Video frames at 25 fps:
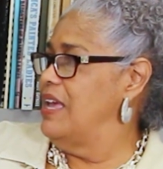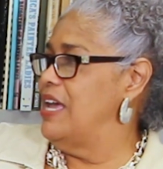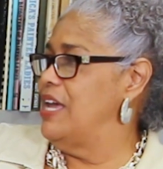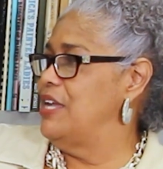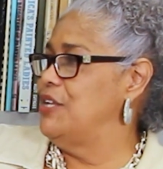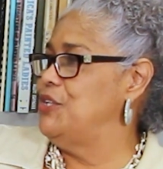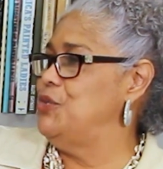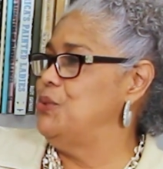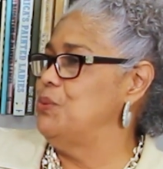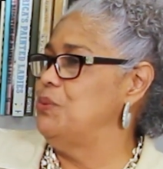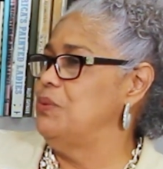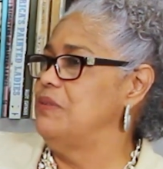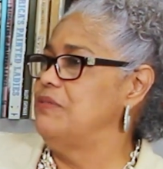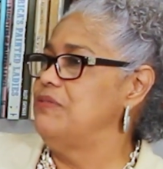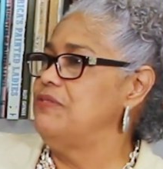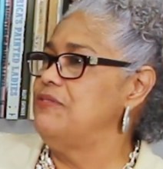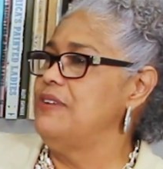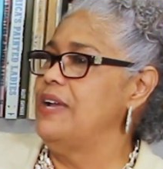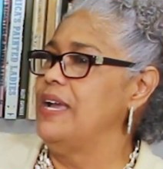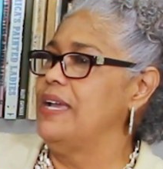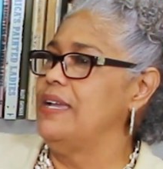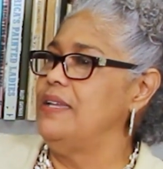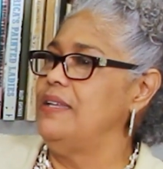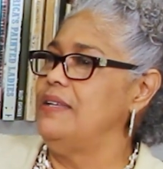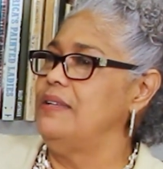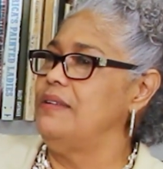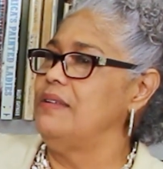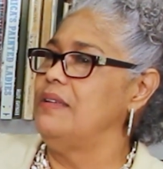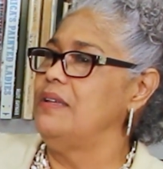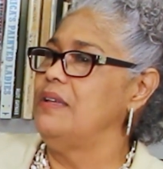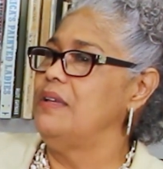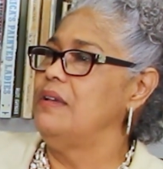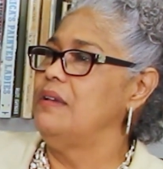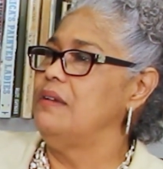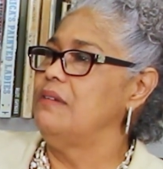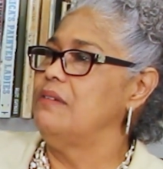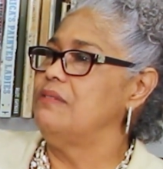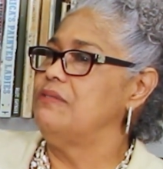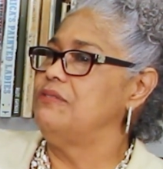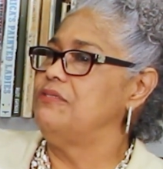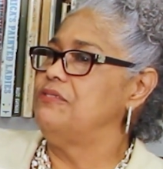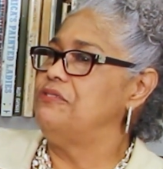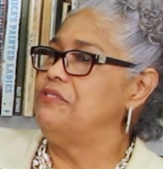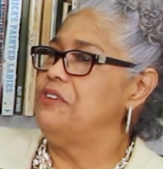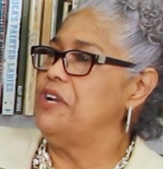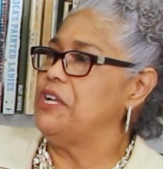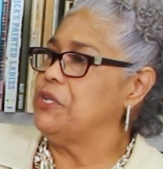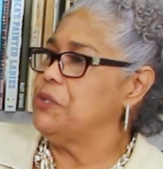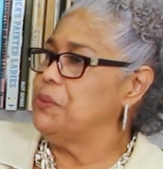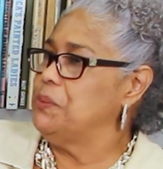And you will find
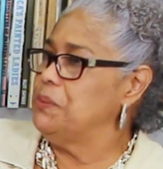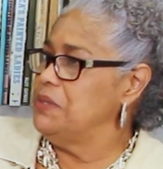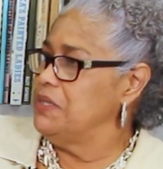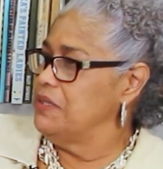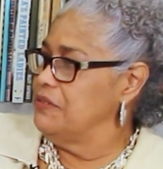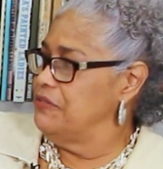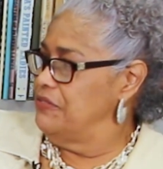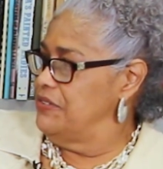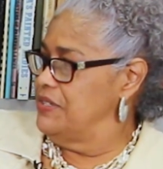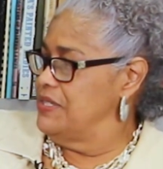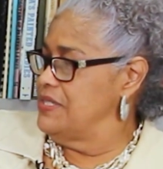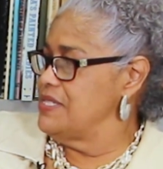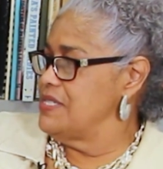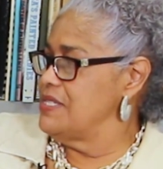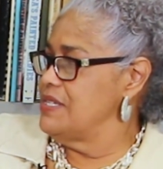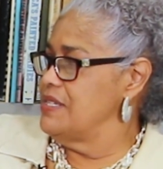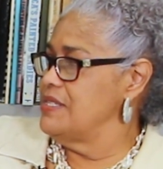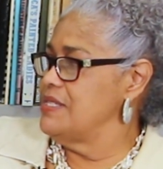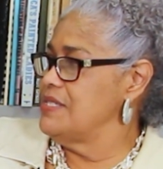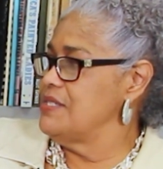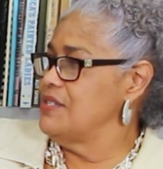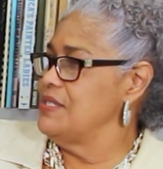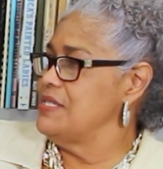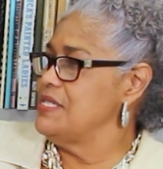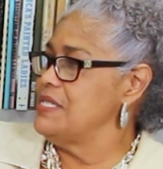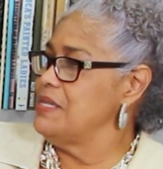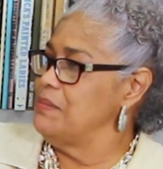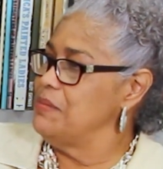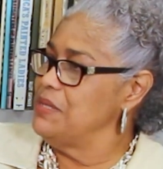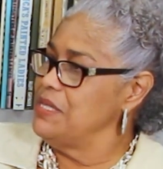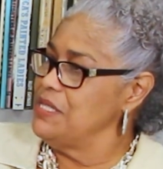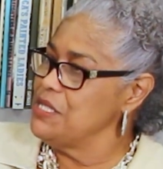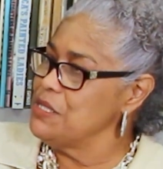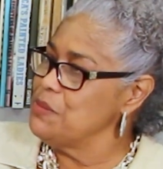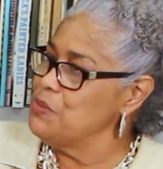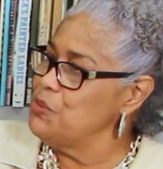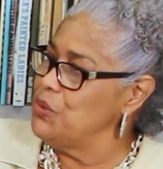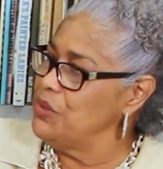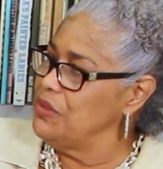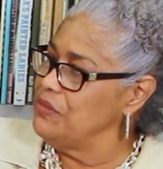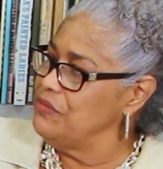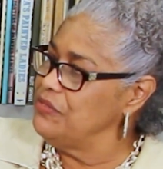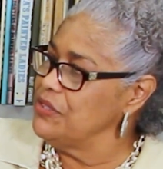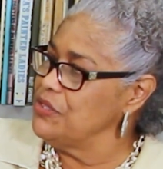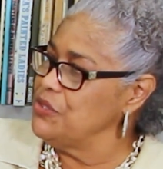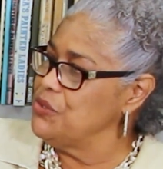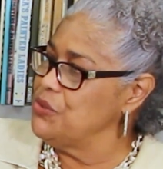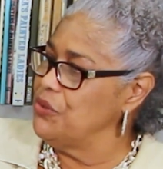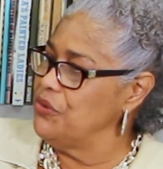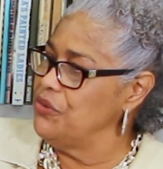fretwork, for instance, on some of the smaller
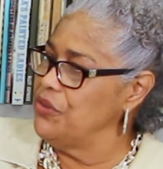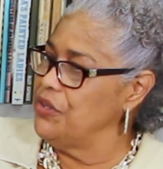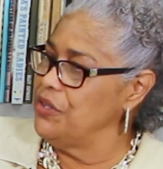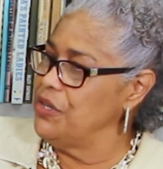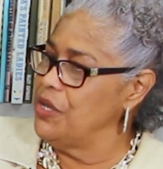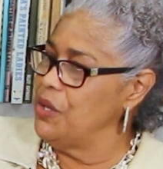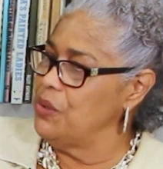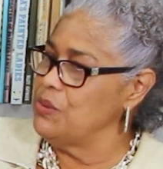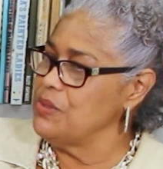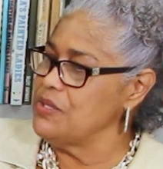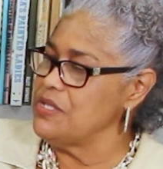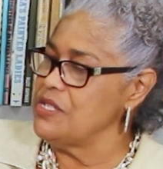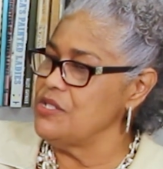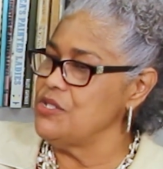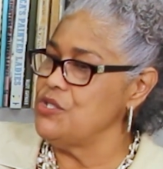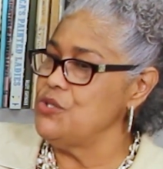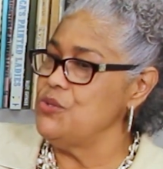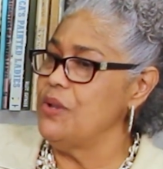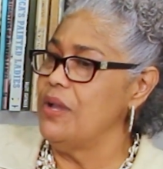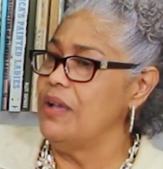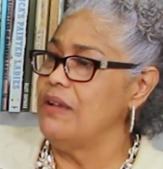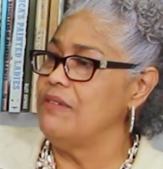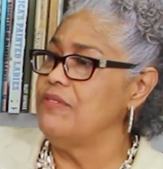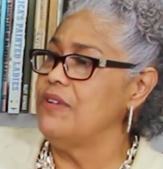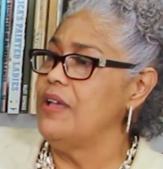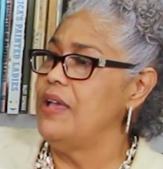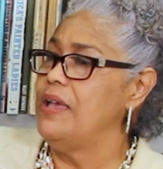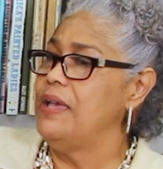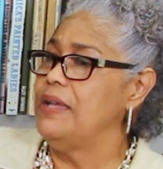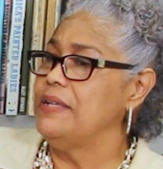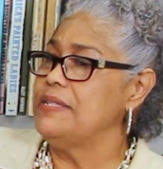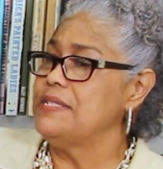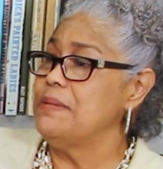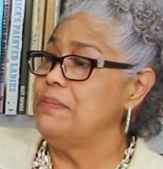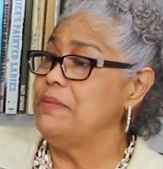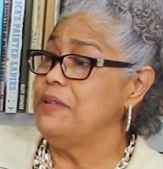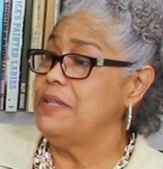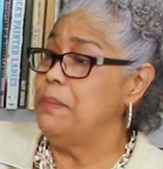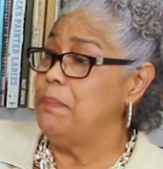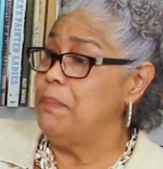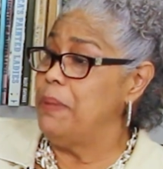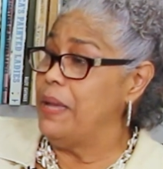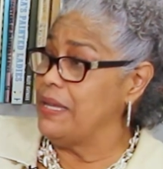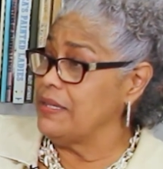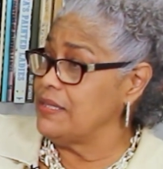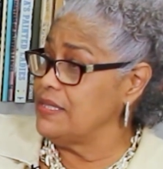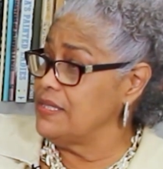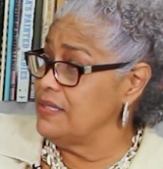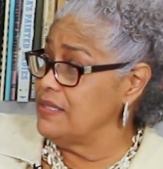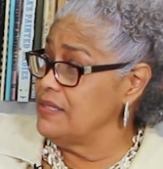Victorian houses. You have some of the
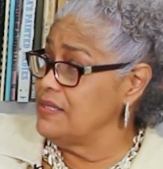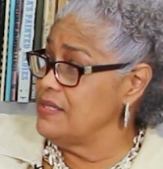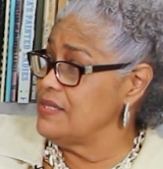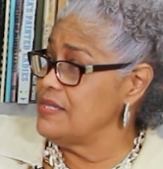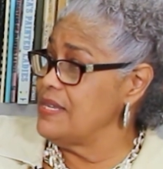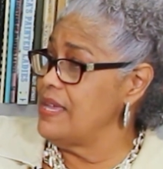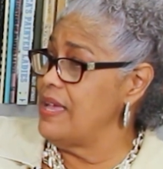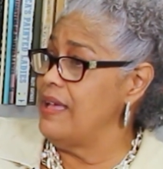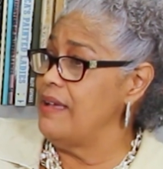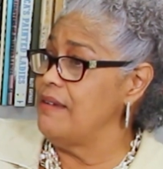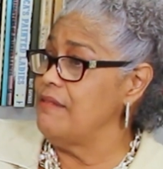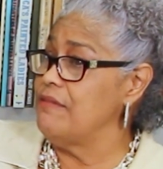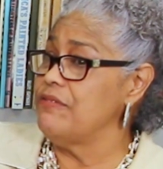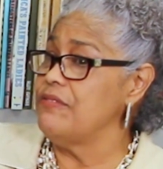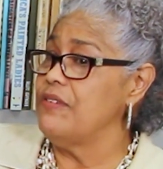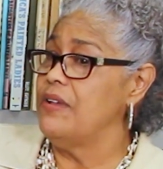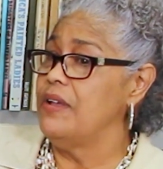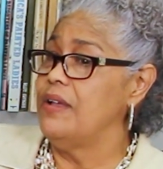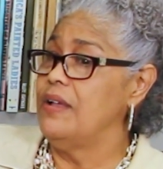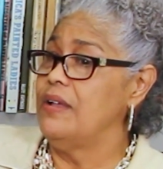patterns have